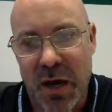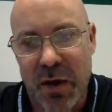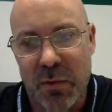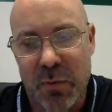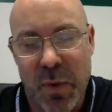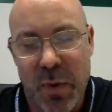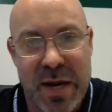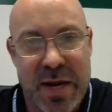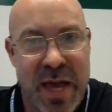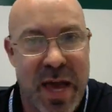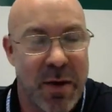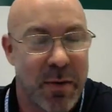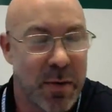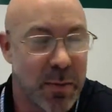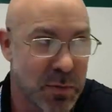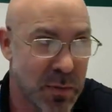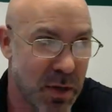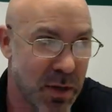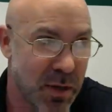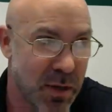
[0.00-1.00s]
Right now,
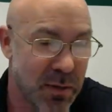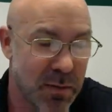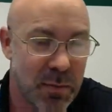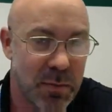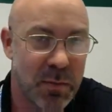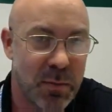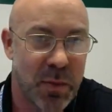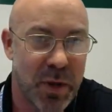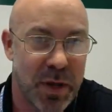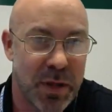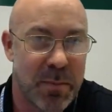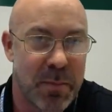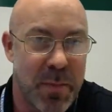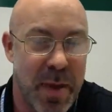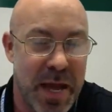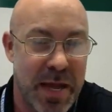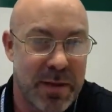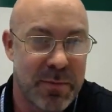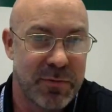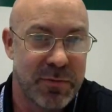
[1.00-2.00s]
one of the
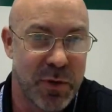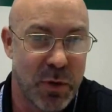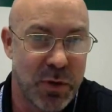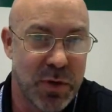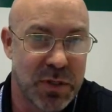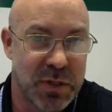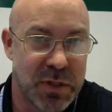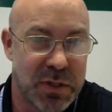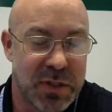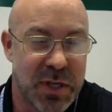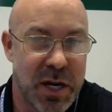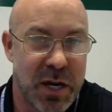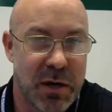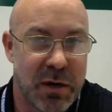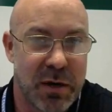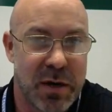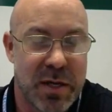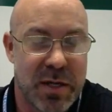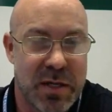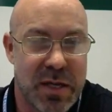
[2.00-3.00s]
main focuses
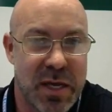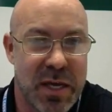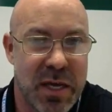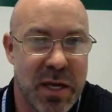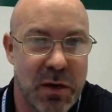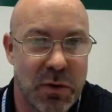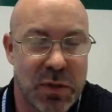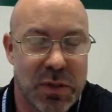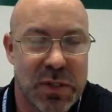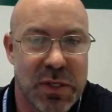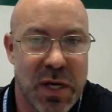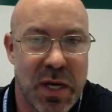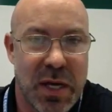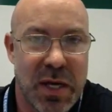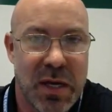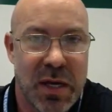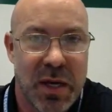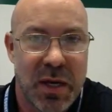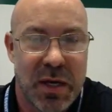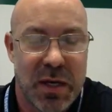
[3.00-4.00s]
here in the
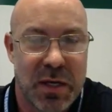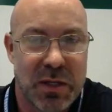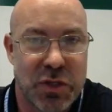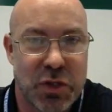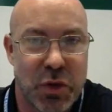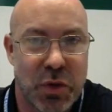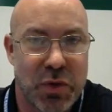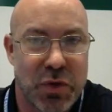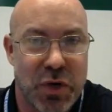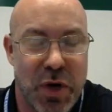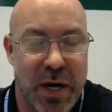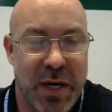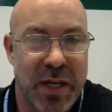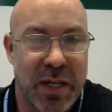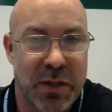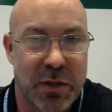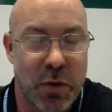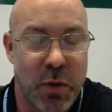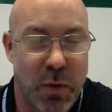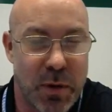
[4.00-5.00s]
EOC is to try to
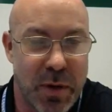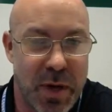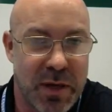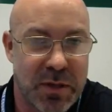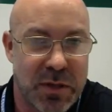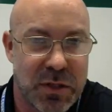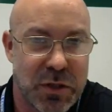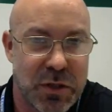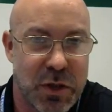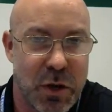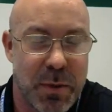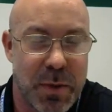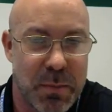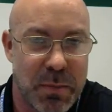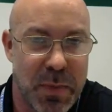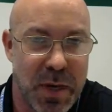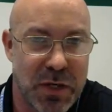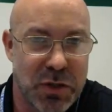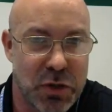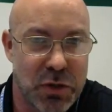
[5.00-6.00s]
get the courthouses open
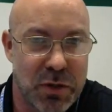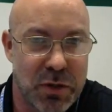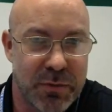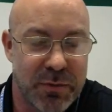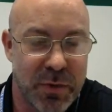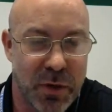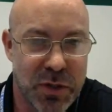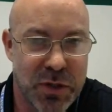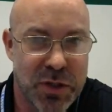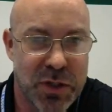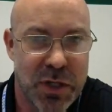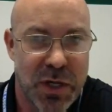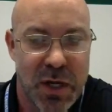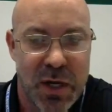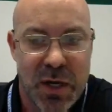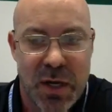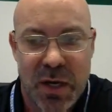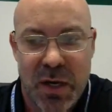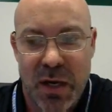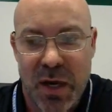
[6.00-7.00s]
by June the
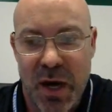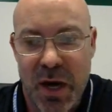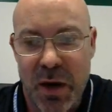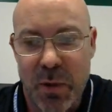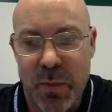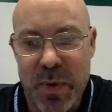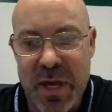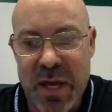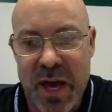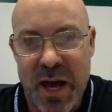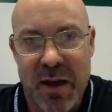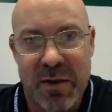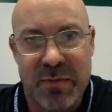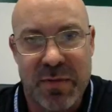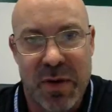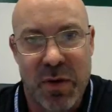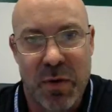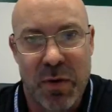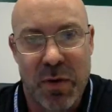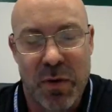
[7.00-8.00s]
1st. We have
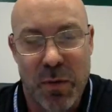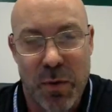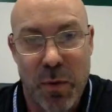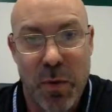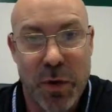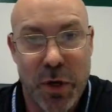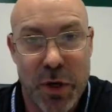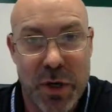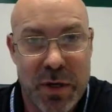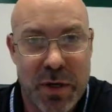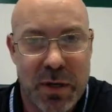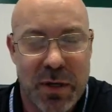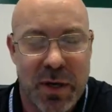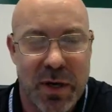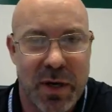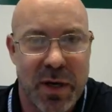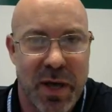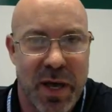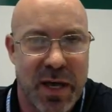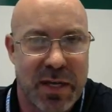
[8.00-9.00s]
ordered
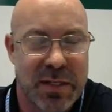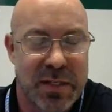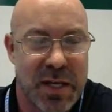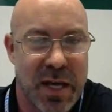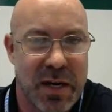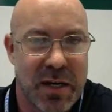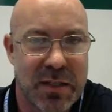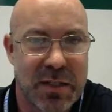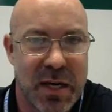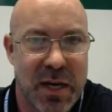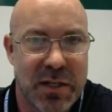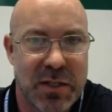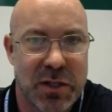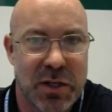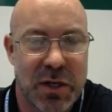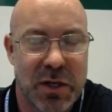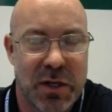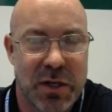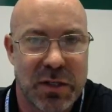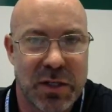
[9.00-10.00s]
hand
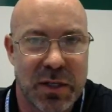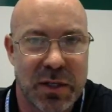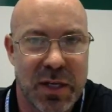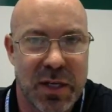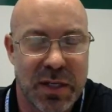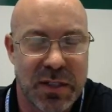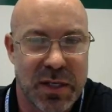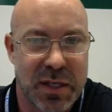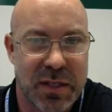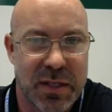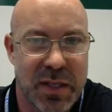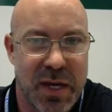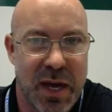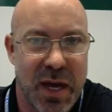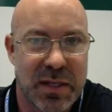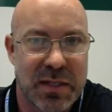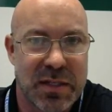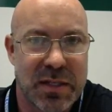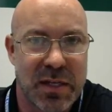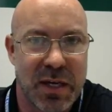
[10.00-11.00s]
sanitizers and things like
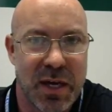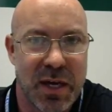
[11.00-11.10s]
that.